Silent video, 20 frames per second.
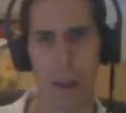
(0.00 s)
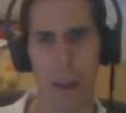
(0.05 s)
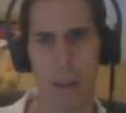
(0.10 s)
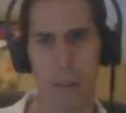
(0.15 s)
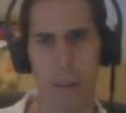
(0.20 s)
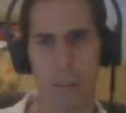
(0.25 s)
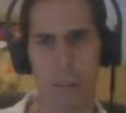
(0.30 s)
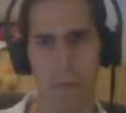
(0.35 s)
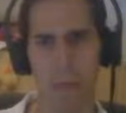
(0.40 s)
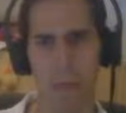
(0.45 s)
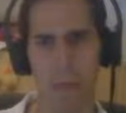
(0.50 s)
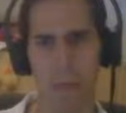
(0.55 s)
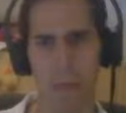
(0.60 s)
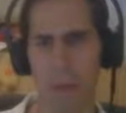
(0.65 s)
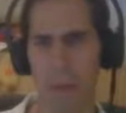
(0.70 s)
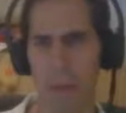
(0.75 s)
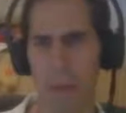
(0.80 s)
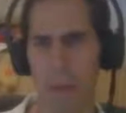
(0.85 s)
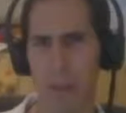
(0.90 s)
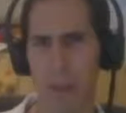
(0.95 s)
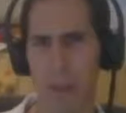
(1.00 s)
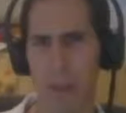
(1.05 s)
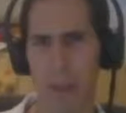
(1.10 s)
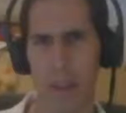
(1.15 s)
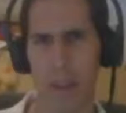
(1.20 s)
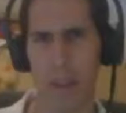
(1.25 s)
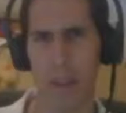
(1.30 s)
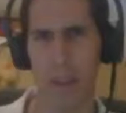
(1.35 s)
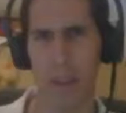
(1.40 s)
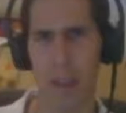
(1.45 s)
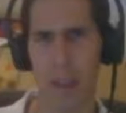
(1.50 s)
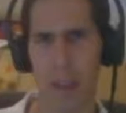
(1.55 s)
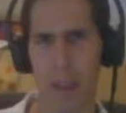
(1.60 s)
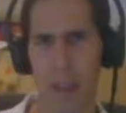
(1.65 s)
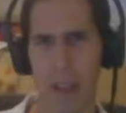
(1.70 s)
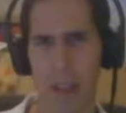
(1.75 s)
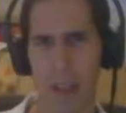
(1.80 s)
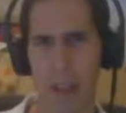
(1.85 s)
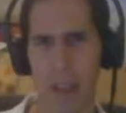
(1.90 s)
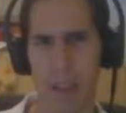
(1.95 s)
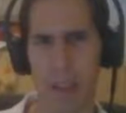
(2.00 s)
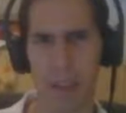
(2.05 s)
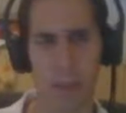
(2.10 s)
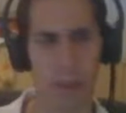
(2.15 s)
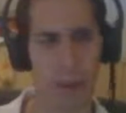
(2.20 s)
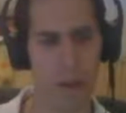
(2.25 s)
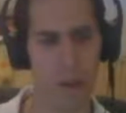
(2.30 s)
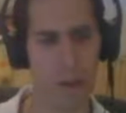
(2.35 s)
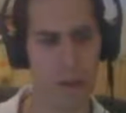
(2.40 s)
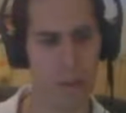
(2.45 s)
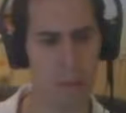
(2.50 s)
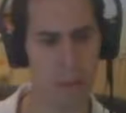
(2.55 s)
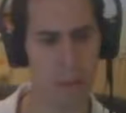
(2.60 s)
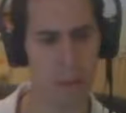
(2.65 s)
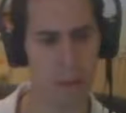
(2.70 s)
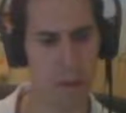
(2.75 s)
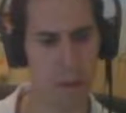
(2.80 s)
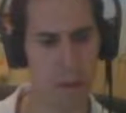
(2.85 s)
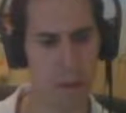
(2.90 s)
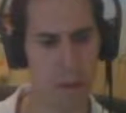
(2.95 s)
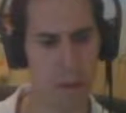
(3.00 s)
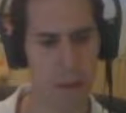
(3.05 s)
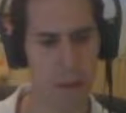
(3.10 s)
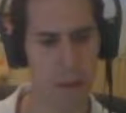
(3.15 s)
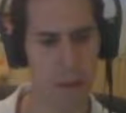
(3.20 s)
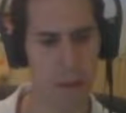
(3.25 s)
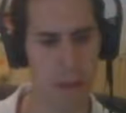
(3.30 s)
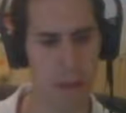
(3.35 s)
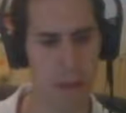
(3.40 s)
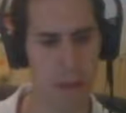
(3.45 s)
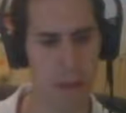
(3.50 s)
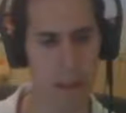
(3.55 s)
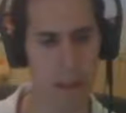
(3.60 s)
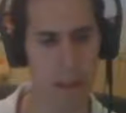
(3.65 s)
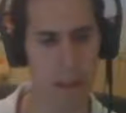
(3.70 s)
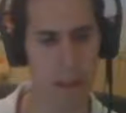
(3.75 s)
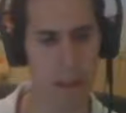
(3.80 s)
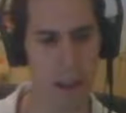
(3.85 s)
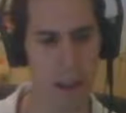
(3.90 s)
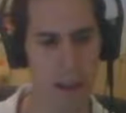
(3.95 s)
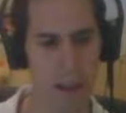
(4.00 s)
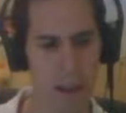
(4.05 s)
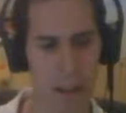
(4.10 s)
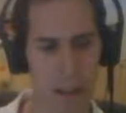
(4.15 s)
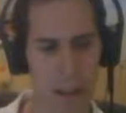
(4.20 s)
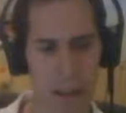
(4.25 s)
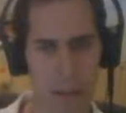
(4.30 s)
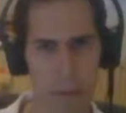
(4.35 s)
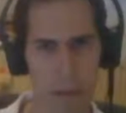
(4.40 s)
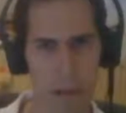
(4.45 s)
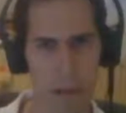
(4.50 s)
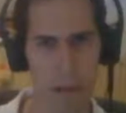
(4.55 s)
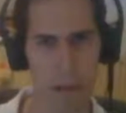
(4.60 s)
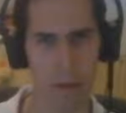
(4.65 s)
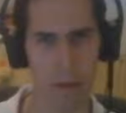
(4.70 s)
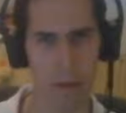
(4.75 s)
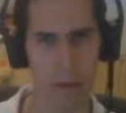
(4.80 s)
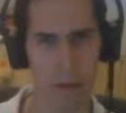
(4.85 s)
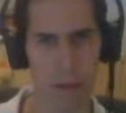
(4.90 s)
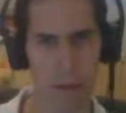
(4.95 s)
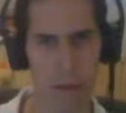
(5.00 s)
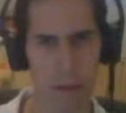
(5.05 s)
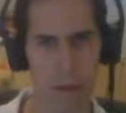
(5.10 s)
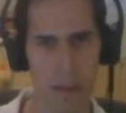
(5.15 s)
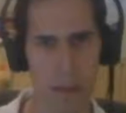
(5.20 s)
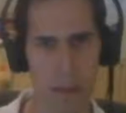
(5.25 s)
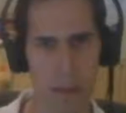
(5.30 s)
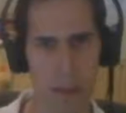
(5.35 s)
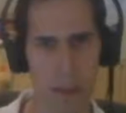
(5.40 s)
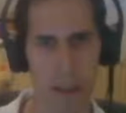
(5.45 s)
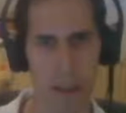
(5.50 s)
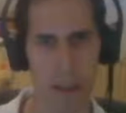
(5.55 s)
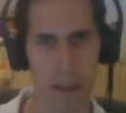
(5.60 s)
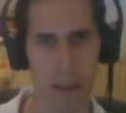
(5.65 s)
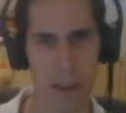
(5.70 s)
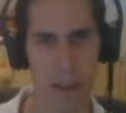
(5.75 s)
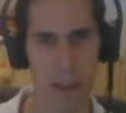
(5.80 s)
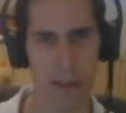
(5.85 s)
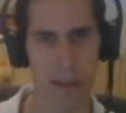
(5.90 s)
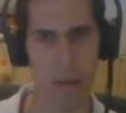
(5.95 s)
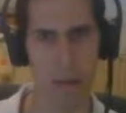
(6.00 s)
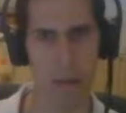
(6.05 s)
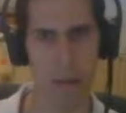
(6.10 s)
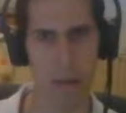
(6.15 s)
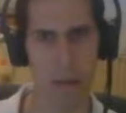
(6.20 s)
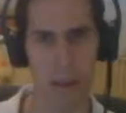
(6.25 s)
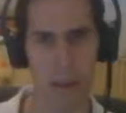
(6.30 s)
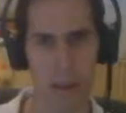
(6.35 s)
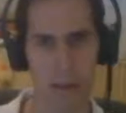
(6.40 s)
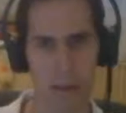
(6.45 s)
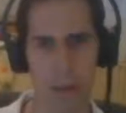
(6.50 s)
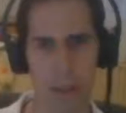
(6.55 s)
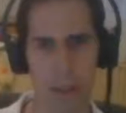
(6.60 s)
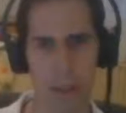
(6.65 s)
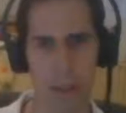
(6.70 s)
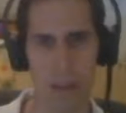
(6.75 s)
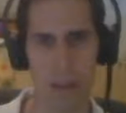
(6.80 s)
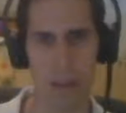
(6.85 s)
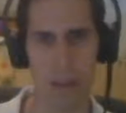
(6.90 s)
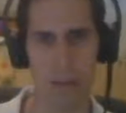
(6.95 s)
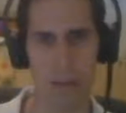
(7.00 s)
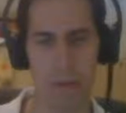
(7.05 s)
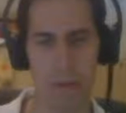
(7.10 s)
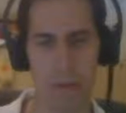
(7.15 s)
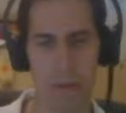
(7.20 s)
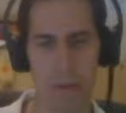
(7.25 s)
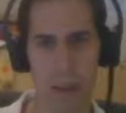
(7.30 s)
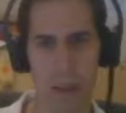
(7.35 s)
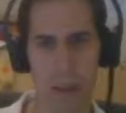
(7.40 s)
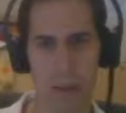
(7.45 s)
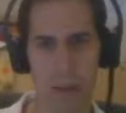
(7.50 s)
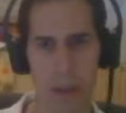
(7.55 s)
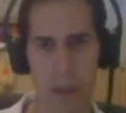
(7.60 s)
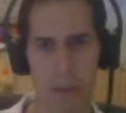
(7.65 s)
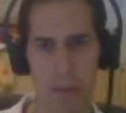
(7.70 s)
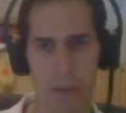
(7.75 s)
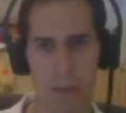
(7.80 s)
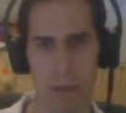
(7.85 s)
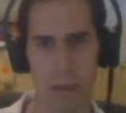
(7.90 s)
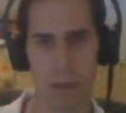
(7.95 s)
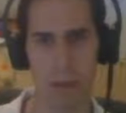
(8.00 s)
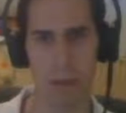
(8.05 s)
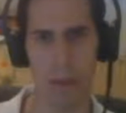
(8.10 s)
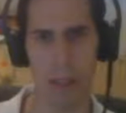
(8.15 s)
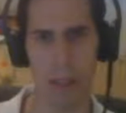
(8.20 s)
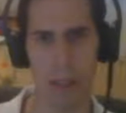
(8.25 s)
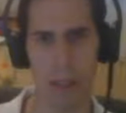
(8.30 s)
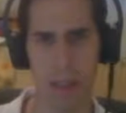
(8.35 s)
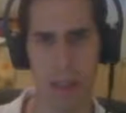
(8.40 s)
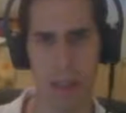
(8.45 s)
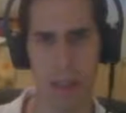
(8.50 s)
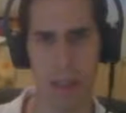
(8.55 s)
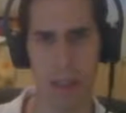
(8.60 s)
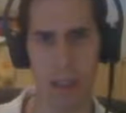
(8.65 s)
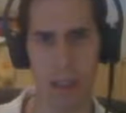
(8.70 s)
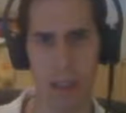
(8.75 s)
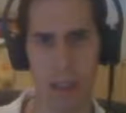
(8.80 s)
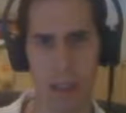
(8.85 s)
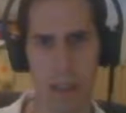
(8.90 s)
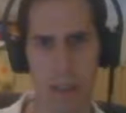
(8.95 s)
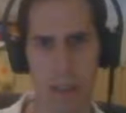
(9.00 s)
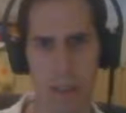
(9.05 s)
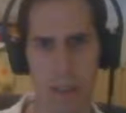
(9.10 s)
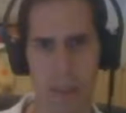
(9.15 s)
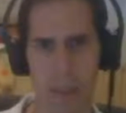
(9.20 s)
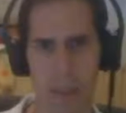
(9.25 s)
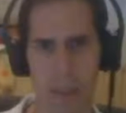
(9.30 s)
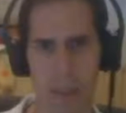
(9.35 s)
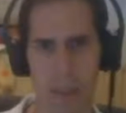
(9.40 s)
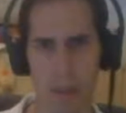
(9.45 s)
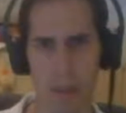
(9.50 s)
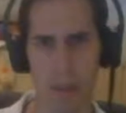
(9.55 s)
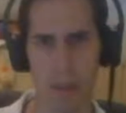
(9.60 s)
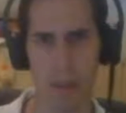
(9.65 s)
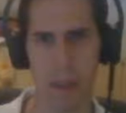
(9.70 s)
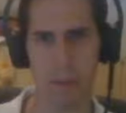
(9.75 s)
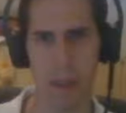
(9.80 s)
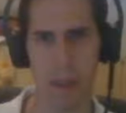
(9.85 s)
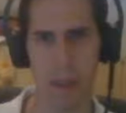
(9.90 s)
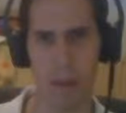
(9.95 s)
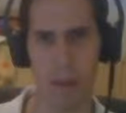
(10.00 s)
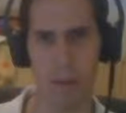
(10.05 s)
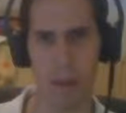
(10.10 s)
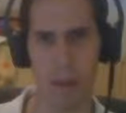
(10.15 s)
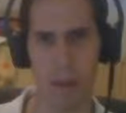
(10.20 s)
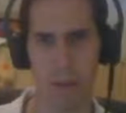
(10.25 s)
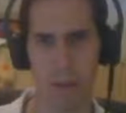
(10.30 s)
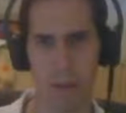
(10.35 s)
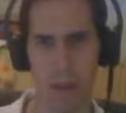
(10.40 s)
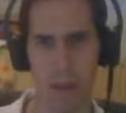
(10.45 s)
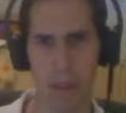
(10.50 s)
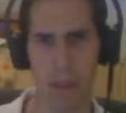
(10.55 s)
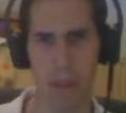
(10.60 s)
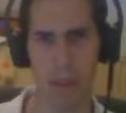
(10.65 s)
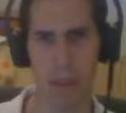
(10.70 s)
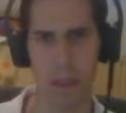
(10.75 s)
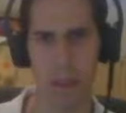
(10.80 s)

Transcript: Maybe worth mentioning that one of the most common things are timeout, and you can still set the default timeout by setting self.timeout parameter